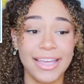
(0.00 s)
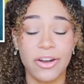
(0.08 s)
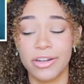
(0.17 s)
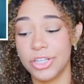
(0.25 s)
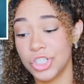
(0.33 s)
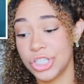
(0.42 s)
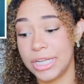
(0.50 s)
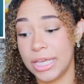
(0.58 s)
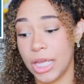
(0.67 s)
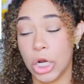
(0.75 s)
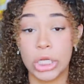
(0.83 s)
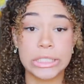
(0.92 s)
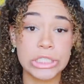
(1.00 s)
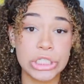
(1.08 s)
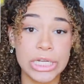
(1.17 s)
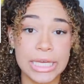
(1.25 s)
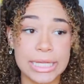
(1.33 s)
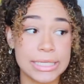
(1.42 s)
and auditioning and
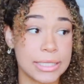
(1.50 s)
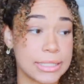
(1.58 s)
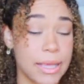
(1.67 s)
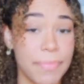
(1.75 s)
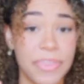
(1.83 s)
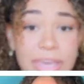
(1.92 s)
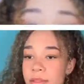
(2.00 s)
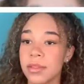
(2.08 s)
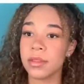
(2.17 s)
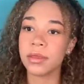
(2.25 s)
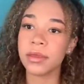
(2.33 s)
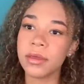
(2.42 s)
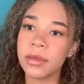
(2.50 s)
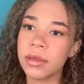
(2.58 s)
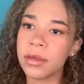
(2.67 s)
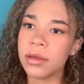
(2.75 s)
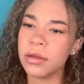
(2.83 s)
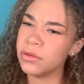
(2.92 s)
auditioning until something
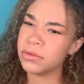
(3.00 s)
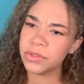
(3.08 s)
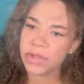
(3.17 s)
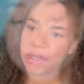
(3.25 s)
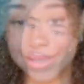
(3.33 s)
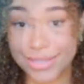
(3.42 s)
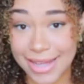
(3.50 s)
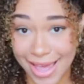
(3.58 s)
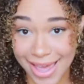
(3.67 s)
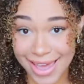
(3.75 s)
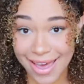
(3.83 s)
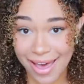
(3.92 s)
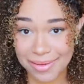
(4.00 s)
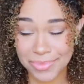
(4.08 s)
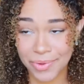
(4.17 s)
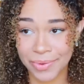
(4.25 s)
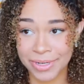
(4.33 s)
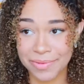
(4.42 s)
sticks. And today
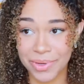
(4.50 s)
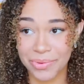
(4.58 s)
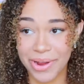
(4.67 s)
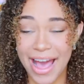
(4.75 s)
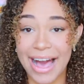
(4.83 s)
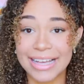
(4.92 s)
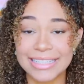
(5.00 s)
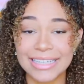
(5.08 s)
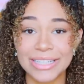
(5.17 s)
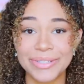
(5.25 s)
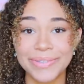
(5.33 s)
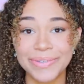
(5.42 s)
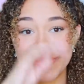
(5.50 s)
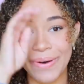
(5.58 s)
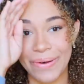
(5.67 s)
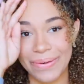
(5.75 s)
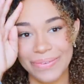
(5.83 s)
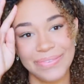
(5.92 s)
I'm going to be reacting to
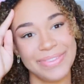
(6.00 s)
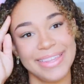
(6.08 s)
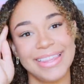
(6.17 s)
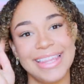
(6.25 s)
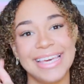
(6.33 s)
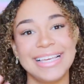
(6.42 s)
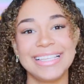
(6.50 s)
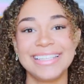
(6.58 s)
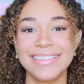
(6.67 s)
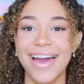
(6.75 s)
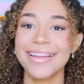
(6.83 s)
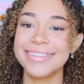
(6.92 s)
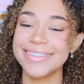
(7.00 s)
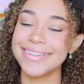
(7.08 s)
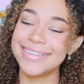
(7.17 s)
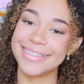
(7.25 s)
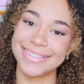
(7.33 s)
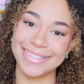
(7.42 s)
all of the things that
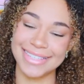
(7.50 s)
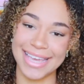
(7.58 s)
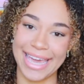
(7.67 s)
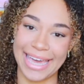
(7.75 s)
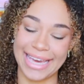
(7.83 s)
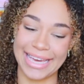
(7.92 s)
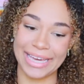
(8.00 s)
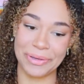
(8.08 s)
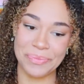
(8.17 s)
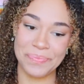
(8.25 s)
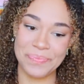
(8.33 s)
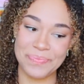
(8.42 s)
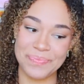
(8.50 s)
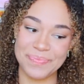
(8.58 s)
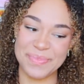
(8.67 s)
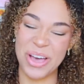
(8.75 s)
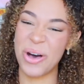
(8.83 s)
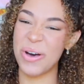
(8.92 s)
didn't stick.
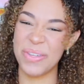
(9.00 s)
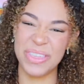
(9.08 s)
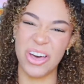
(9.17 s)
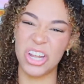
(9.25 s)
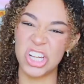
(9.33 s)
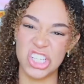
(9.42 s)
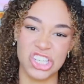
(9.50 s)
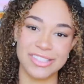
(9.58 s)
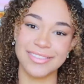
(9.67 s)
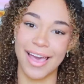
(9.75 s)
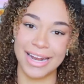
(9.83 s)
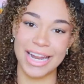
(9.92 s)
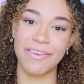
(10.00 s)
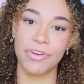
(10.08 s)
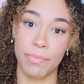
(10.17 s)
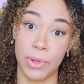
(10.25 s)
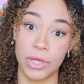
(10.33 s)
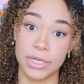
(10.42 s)
All the auditions I never
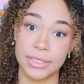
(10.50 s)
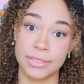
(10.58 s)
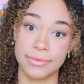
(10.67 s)
booked.